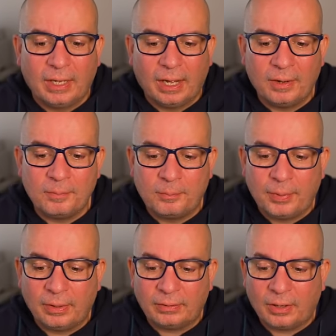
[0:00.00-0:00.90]

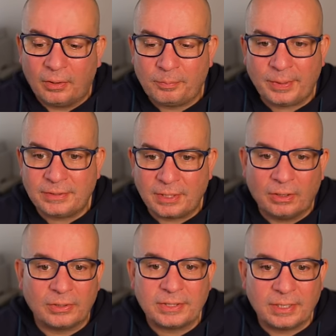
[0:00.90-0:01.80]
But I'd be
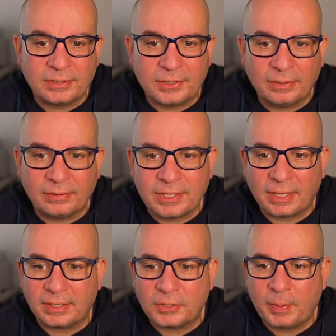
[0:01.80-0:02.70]
delighted to
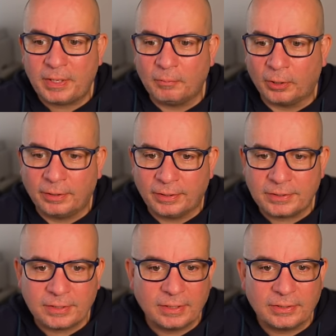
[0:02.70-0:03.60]
take a spin in one of
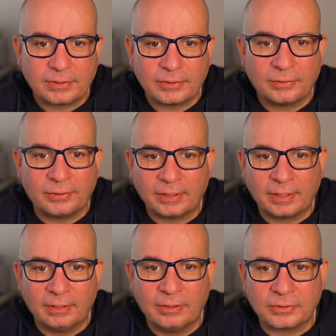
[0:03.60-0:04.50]
these things, because I think
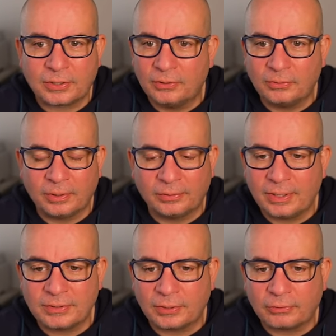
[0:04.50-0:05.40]
it looks cool and I think
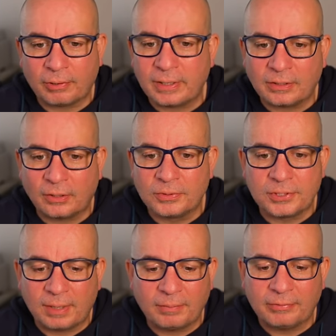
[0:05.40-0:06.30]
it's a great
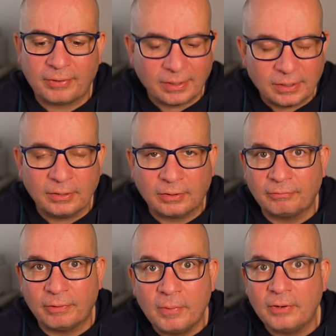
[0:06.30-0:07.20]
concept. The fact that you can
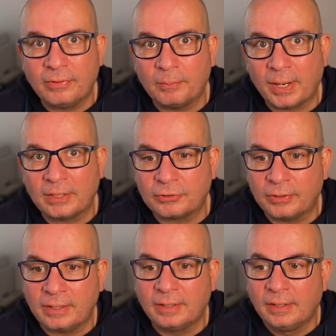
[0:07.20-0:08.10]
remove the
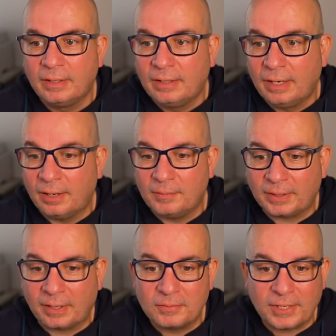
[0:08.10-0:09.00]
battery, it
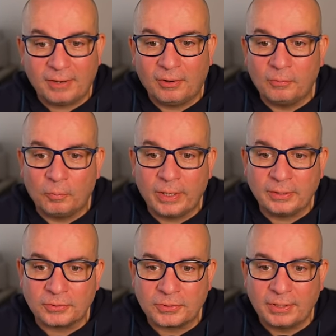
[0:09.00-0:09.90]
comes out on
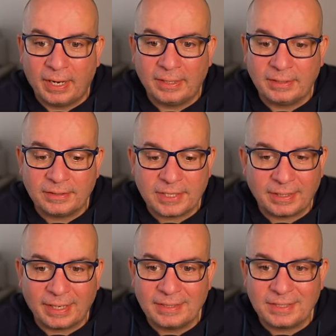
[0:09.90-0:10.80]
wheels and you
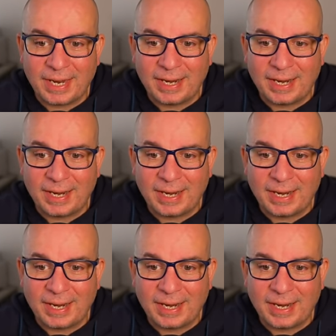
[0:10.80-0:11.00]
take it into your